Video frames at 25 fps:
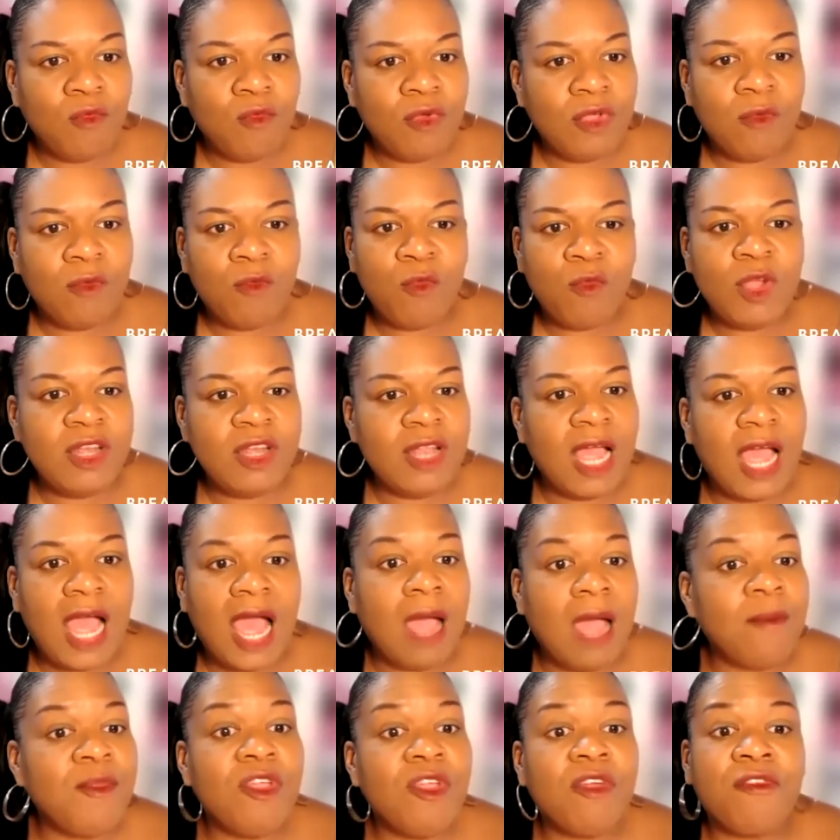when
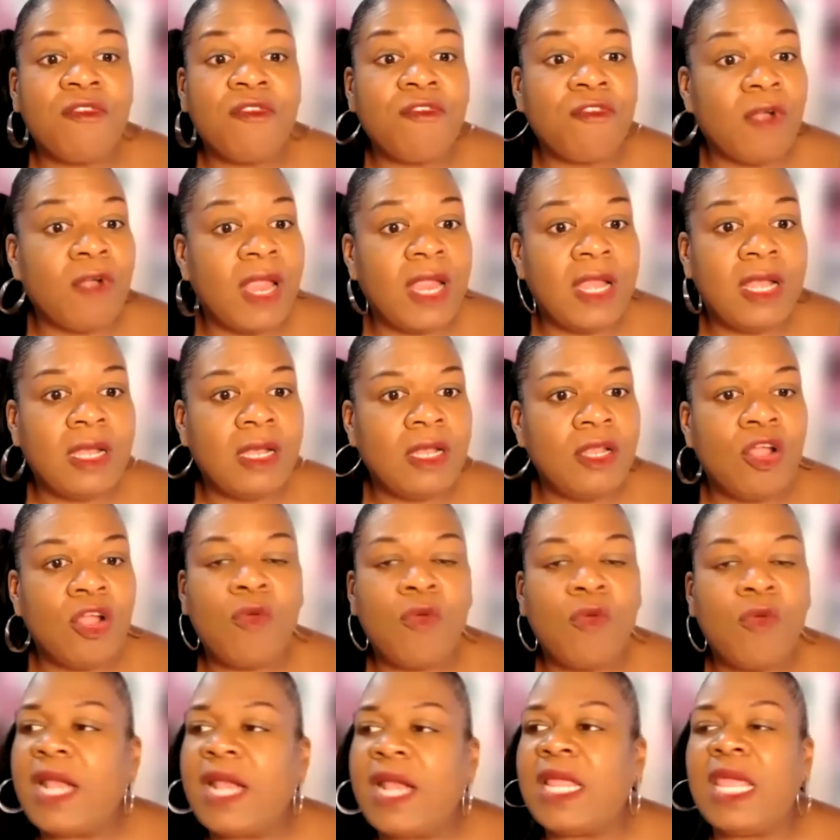I'm your friend,
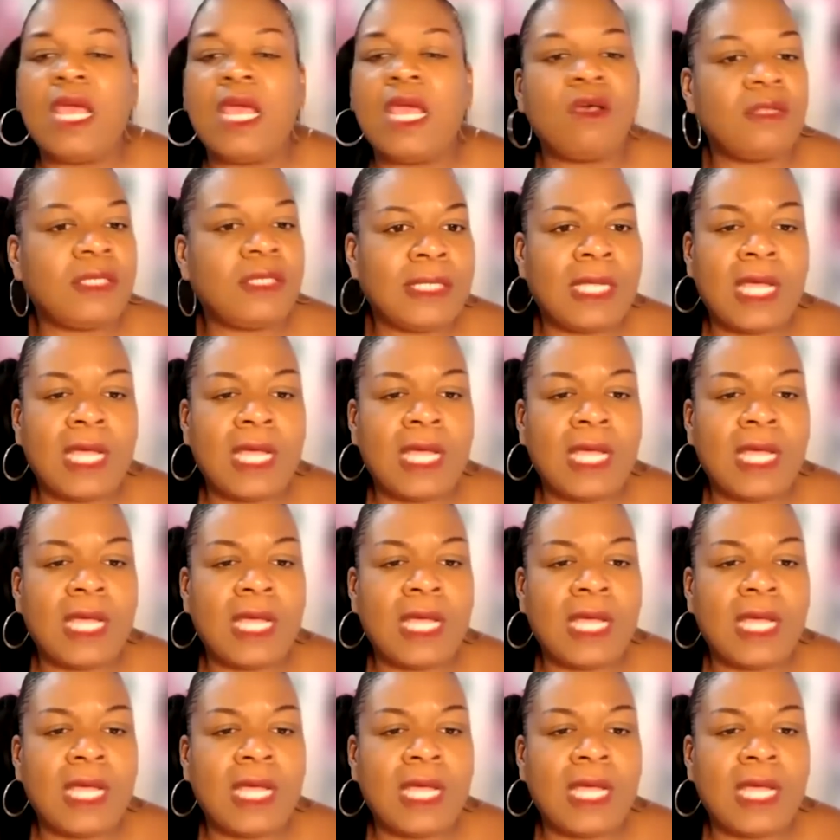nobody. Oh, I know